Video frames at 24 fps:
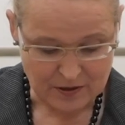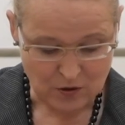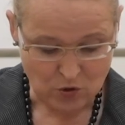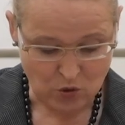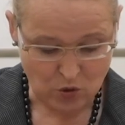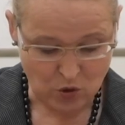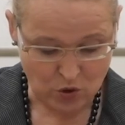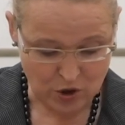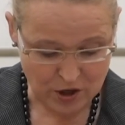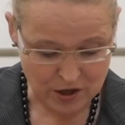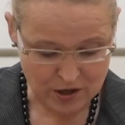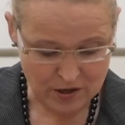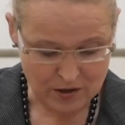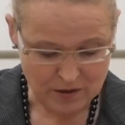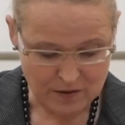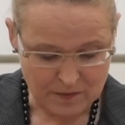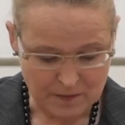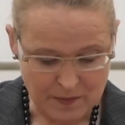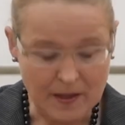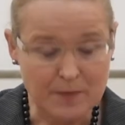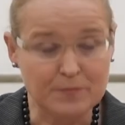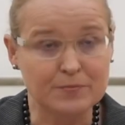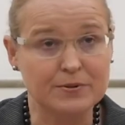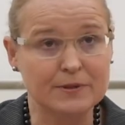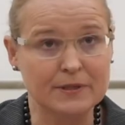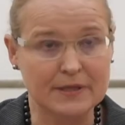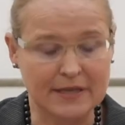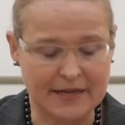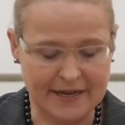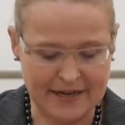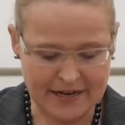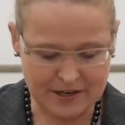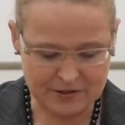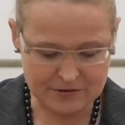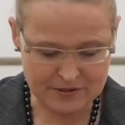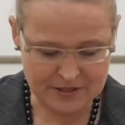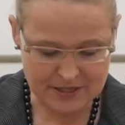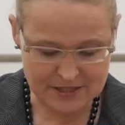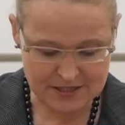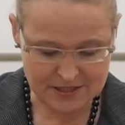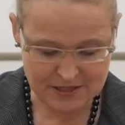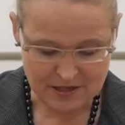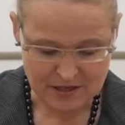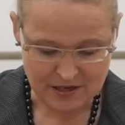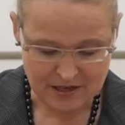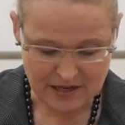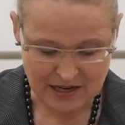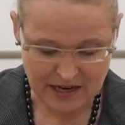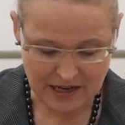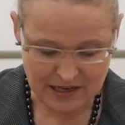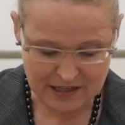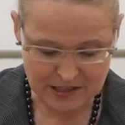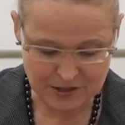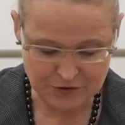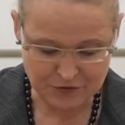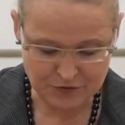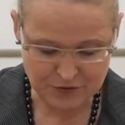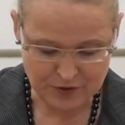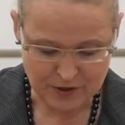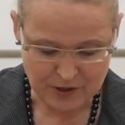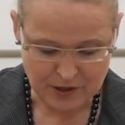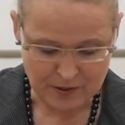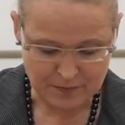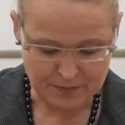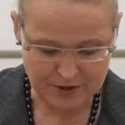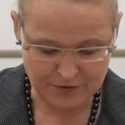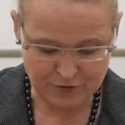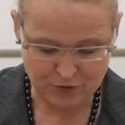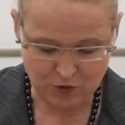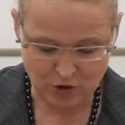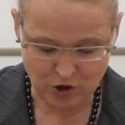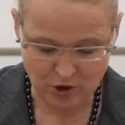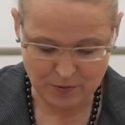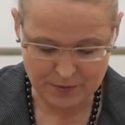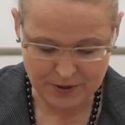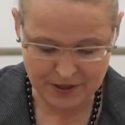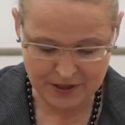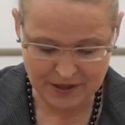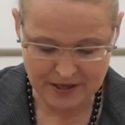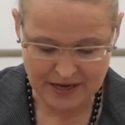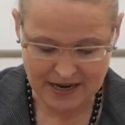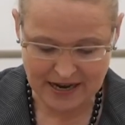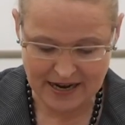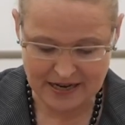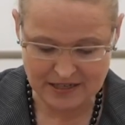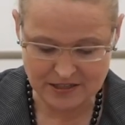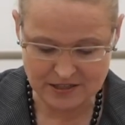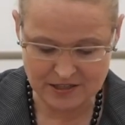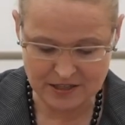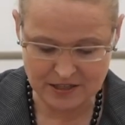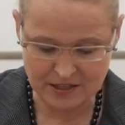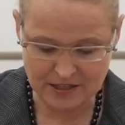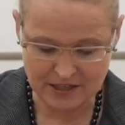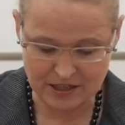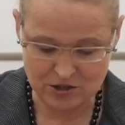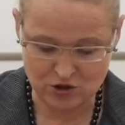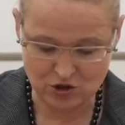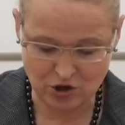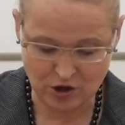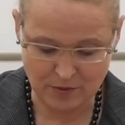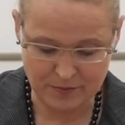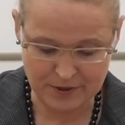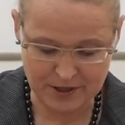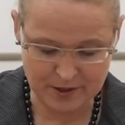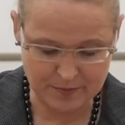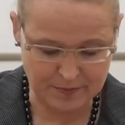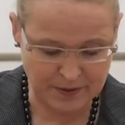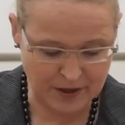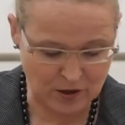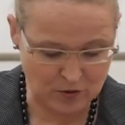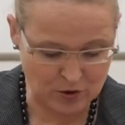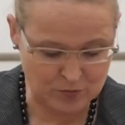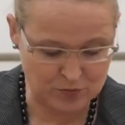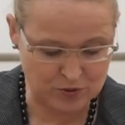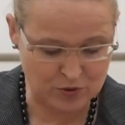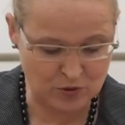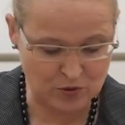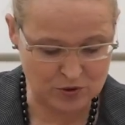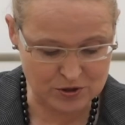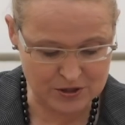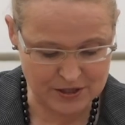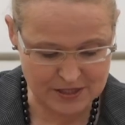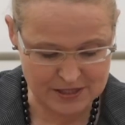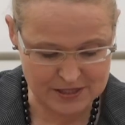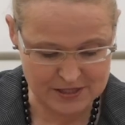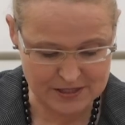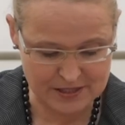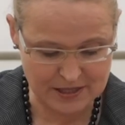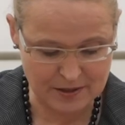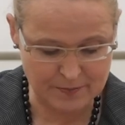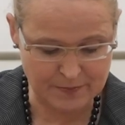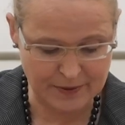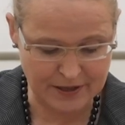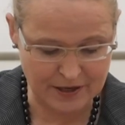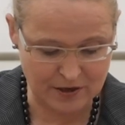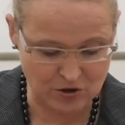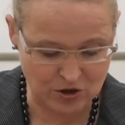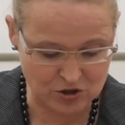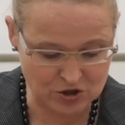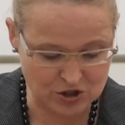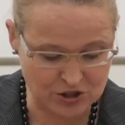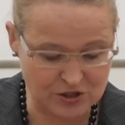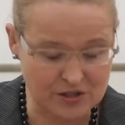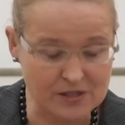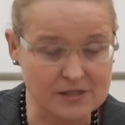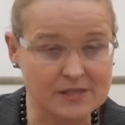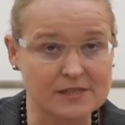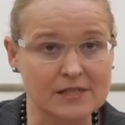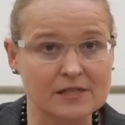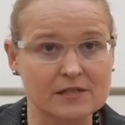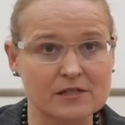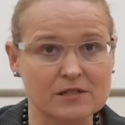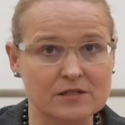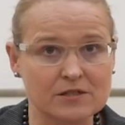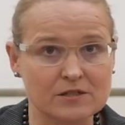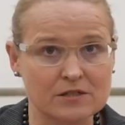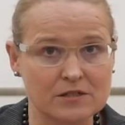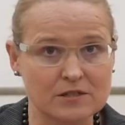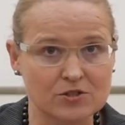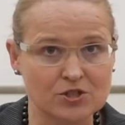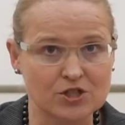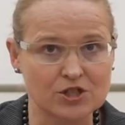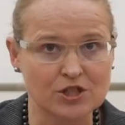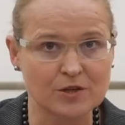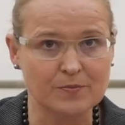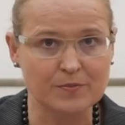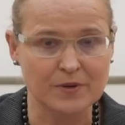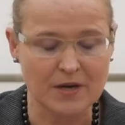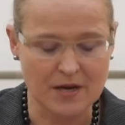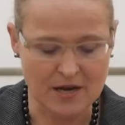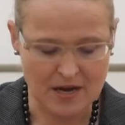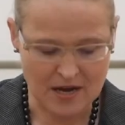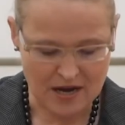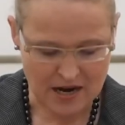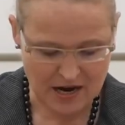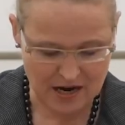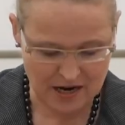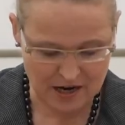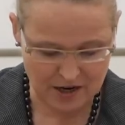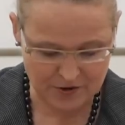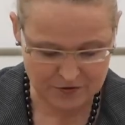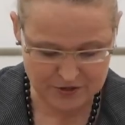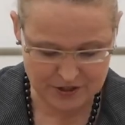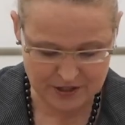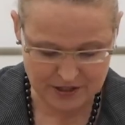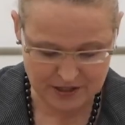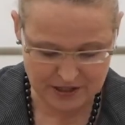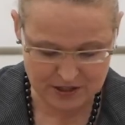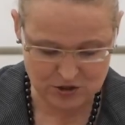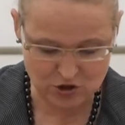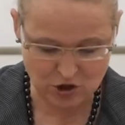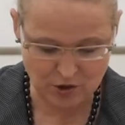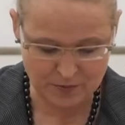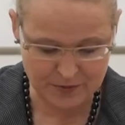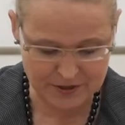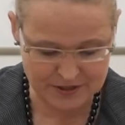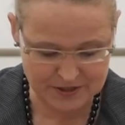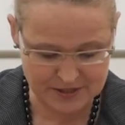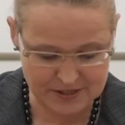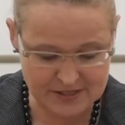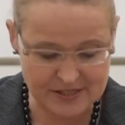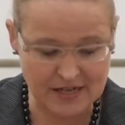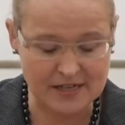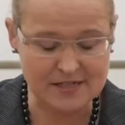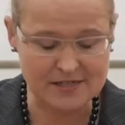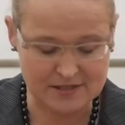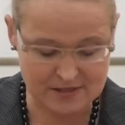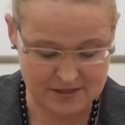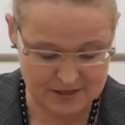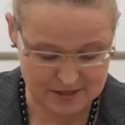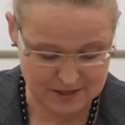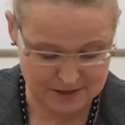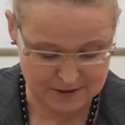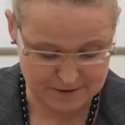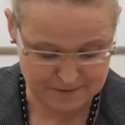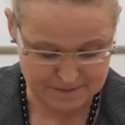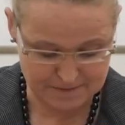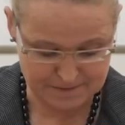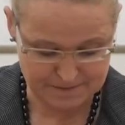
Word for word: or precarious life, performing anti atomic power protests and biological citizenship after atomic disasters.